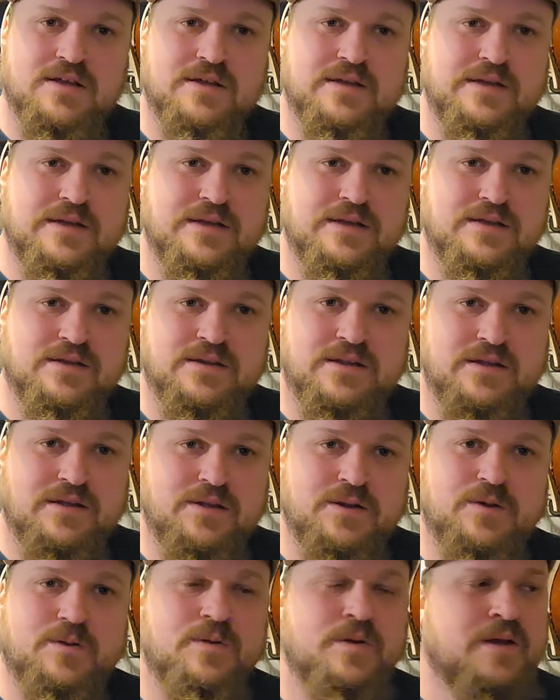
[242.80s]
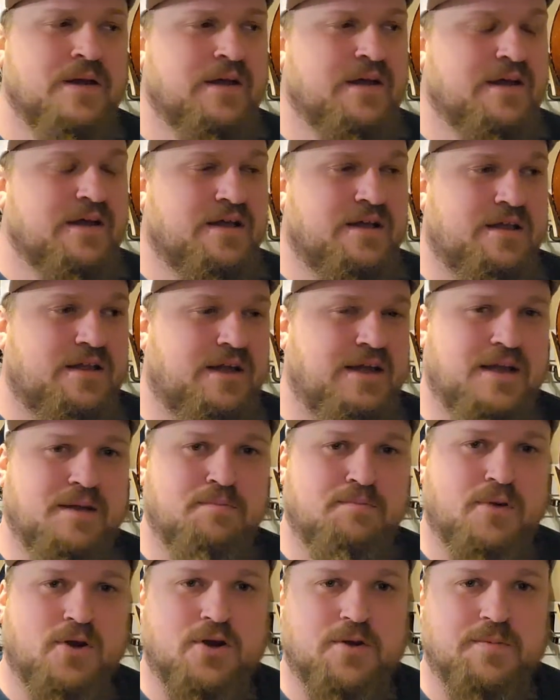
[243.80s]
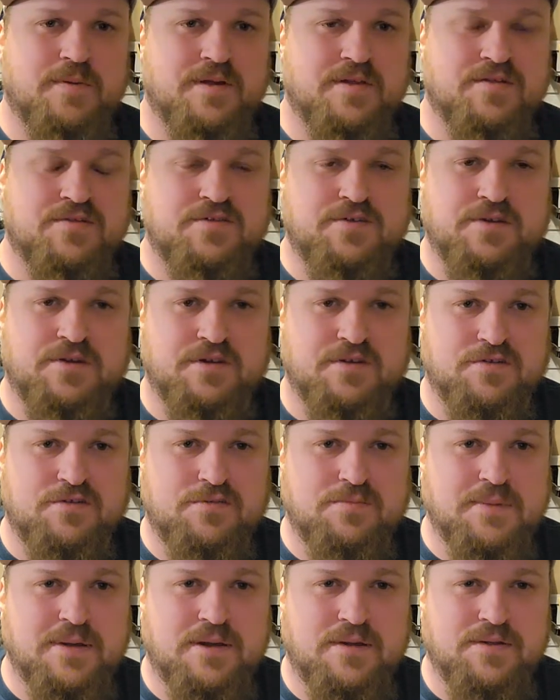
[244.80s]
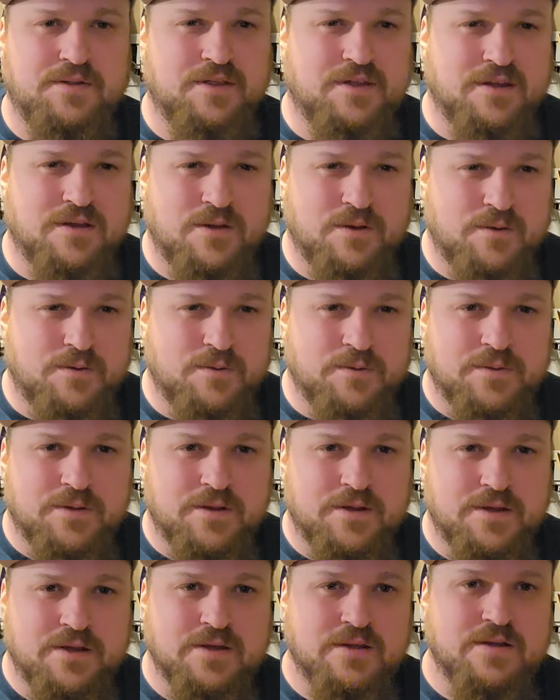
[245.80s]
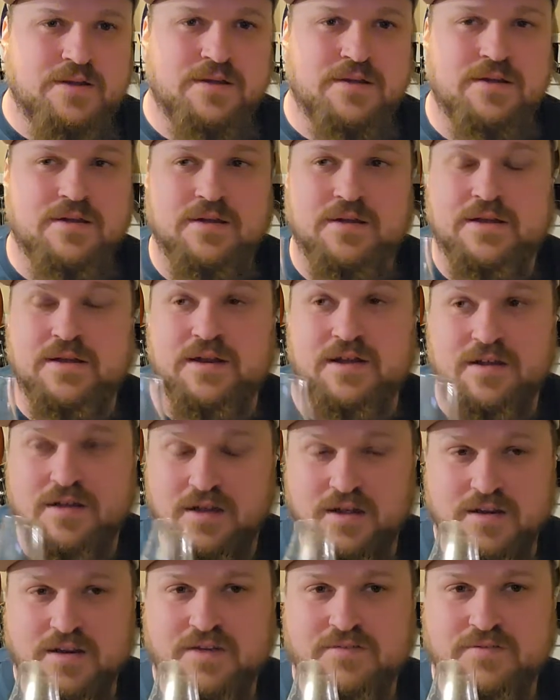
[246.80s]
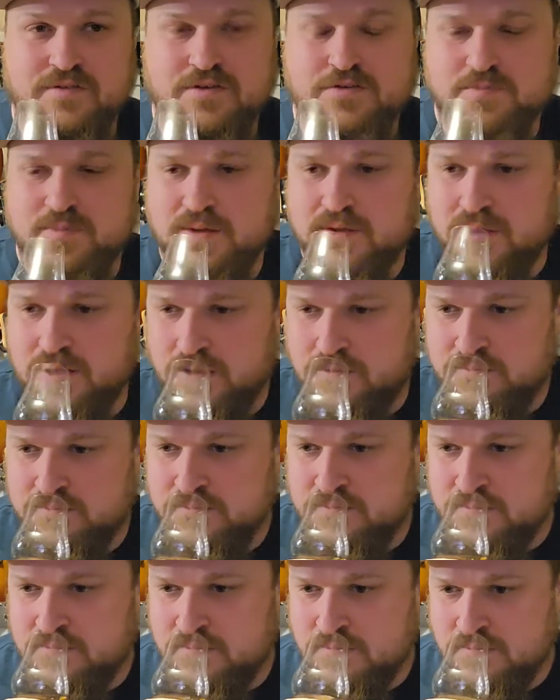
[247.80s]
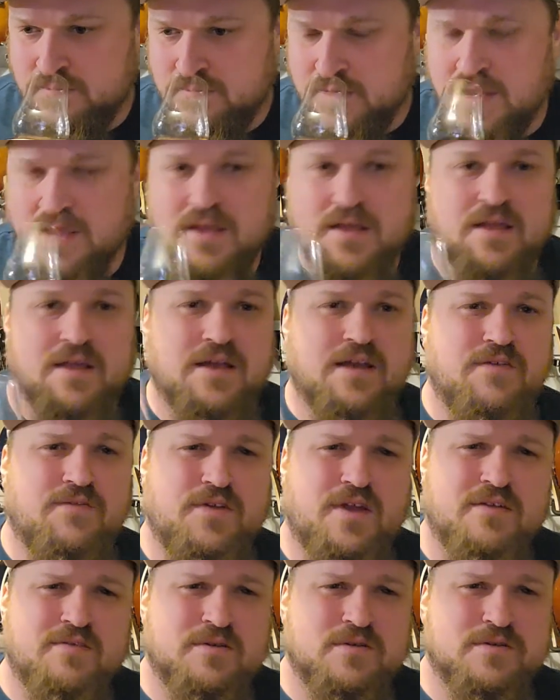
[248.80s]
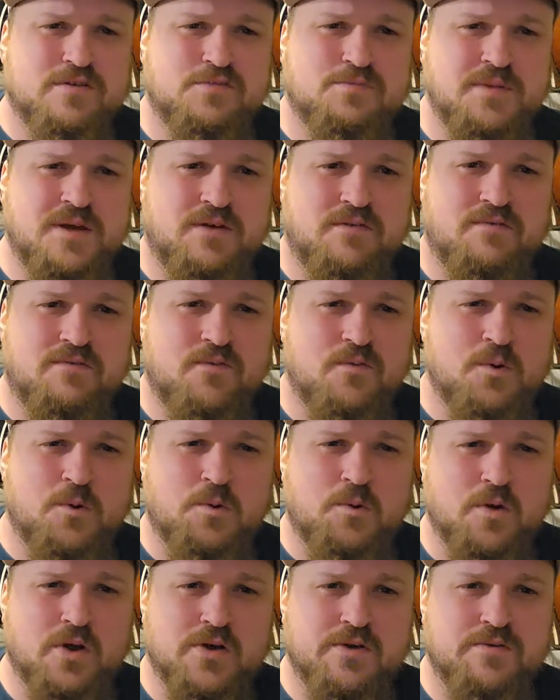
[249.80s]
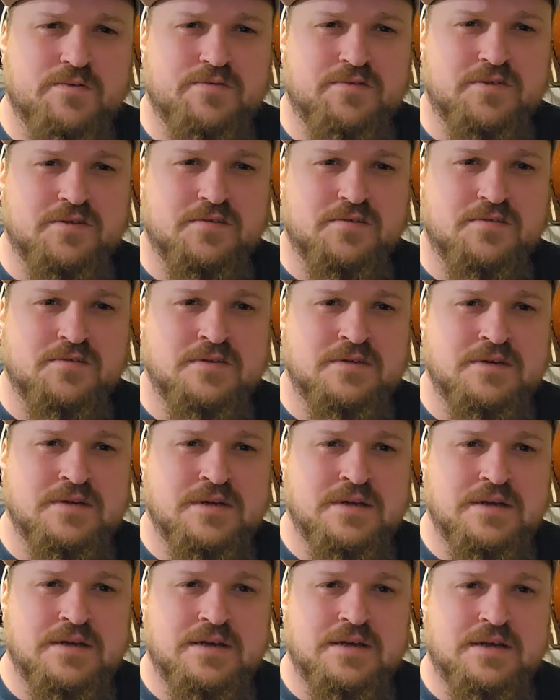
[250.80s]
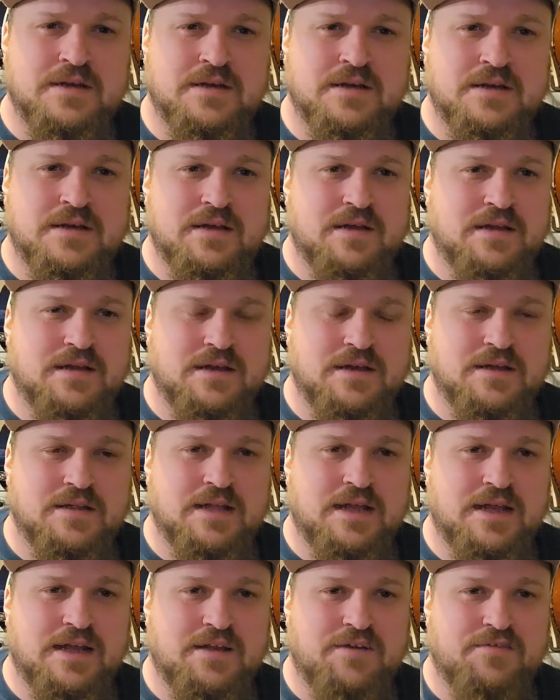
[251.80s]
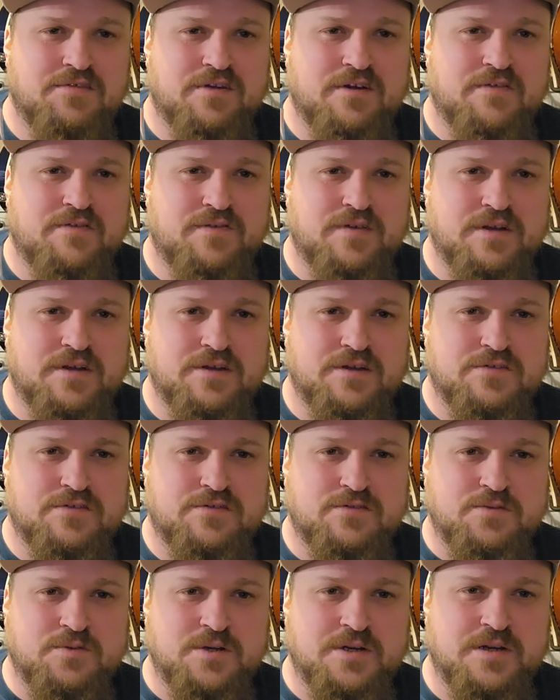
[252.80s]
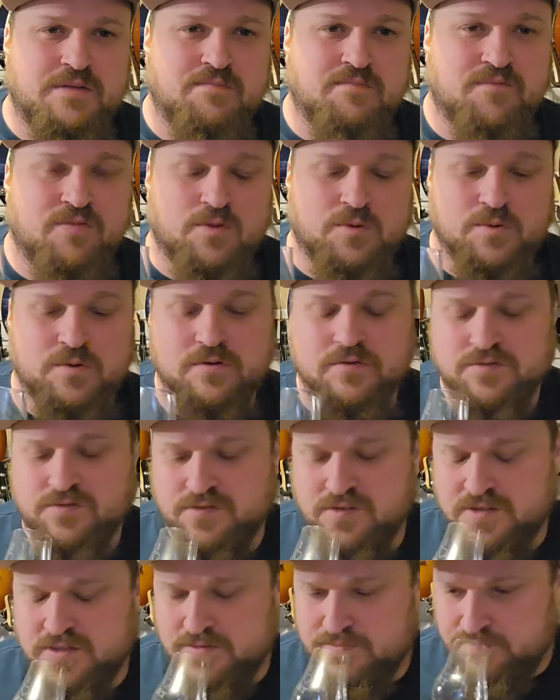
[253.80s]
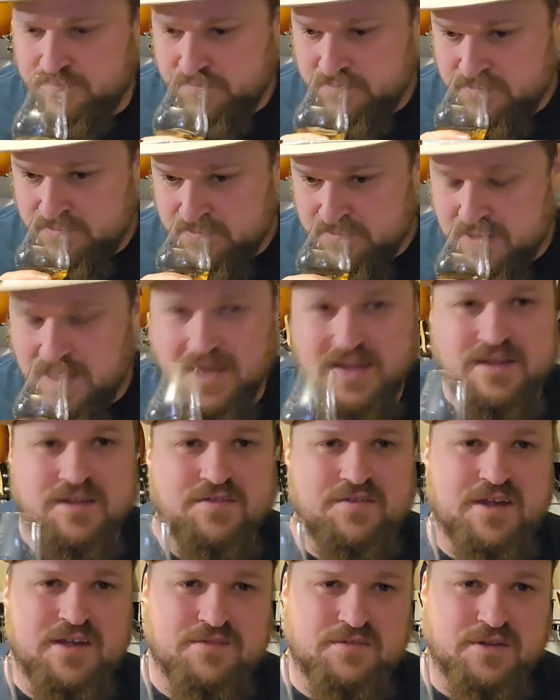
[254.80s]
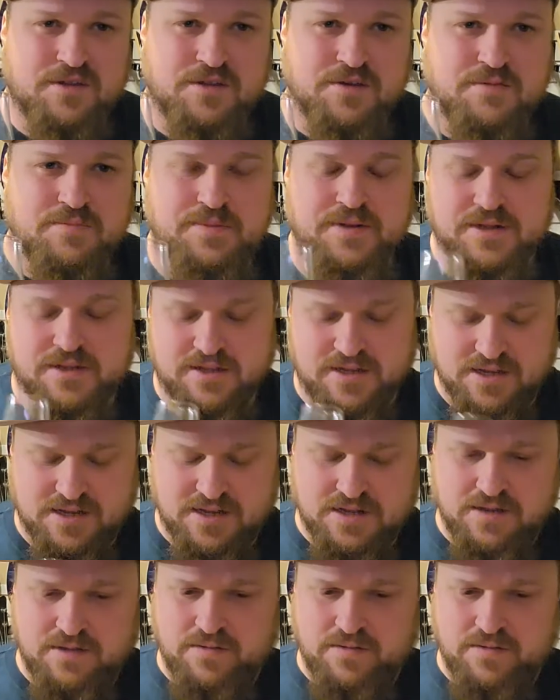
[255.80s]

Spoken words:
And you know, like in bourbons, you can smell the oak, and I definitely smell that. Like if you ever smelled Four Roses, that gives off an extreme floral scent, and this has a little bit of that.